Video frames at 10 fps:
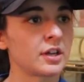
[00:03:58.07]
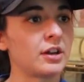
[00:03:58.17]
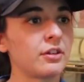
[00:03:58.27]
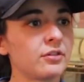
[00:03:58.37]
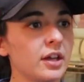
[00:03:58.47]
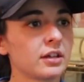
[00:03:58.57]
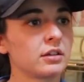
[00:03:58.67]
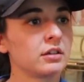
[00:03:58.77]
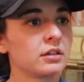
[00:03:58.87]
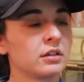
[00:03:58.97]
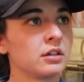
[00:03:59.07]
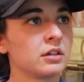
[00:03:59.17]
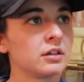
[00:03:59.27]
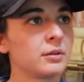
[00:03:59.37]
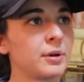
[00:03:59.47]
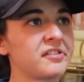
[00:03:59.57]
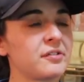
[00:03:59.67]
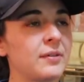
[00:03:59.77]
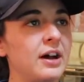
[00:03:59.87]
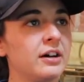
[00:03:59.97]
Another play.
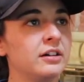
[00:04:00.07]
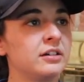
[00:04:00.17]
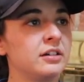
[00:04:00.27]
Personal foul.